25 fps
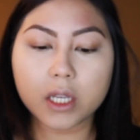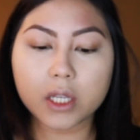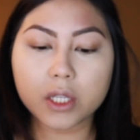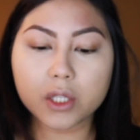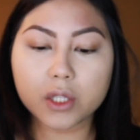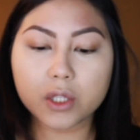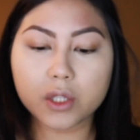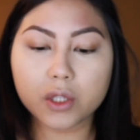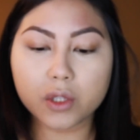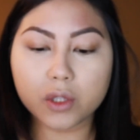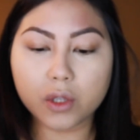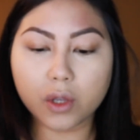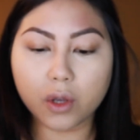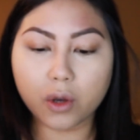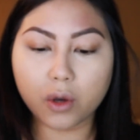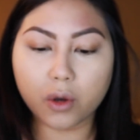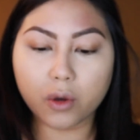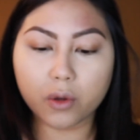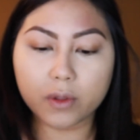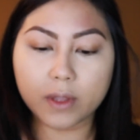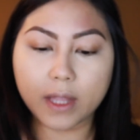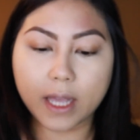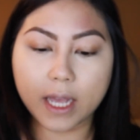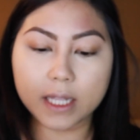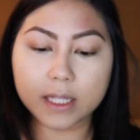
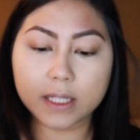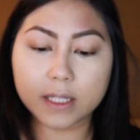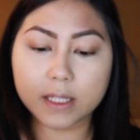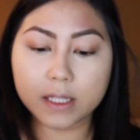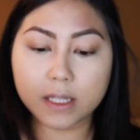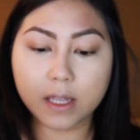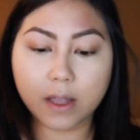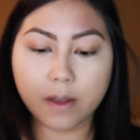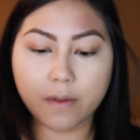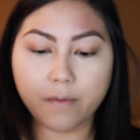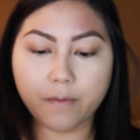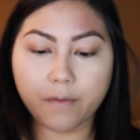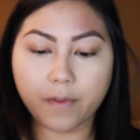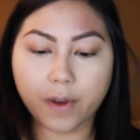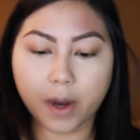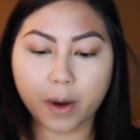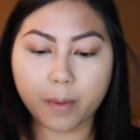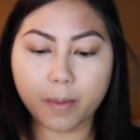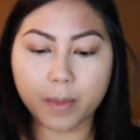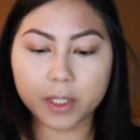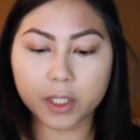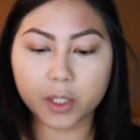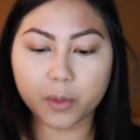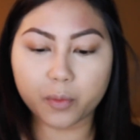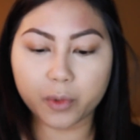so that's very
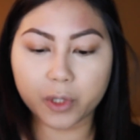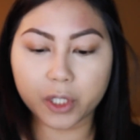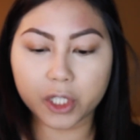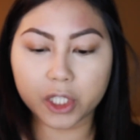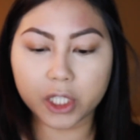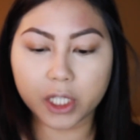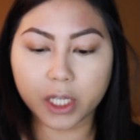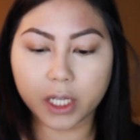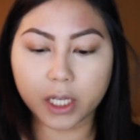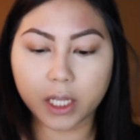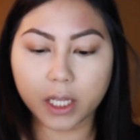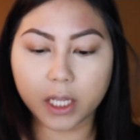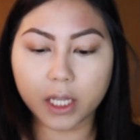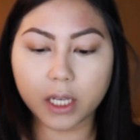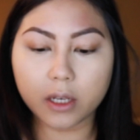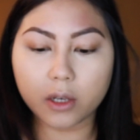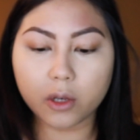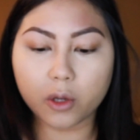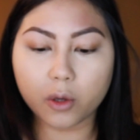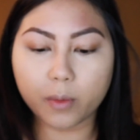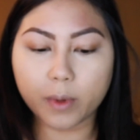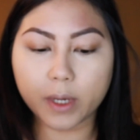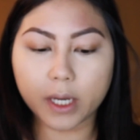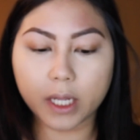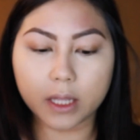much appreciated.
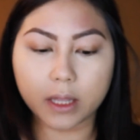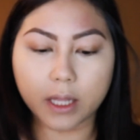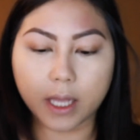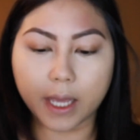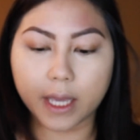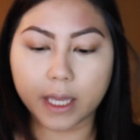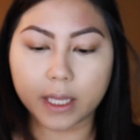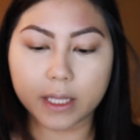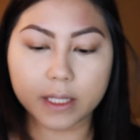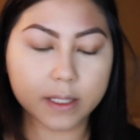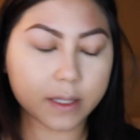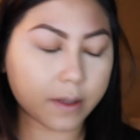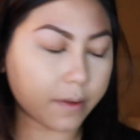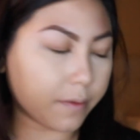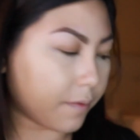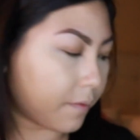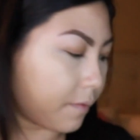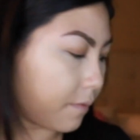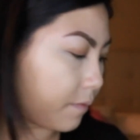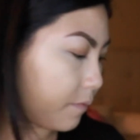Nobody likes a